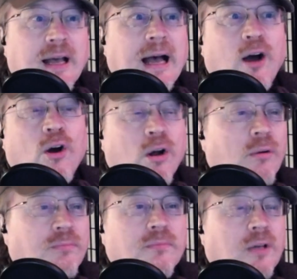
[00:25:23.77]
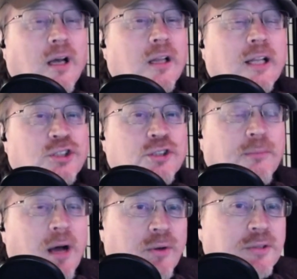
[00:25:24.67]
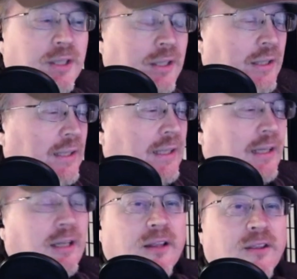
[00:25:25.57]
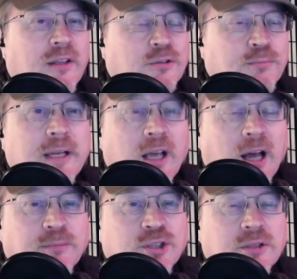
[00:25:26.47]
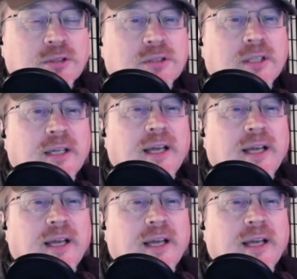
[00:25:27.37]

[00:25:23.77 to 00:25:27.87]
our alleged democracy. There's many options.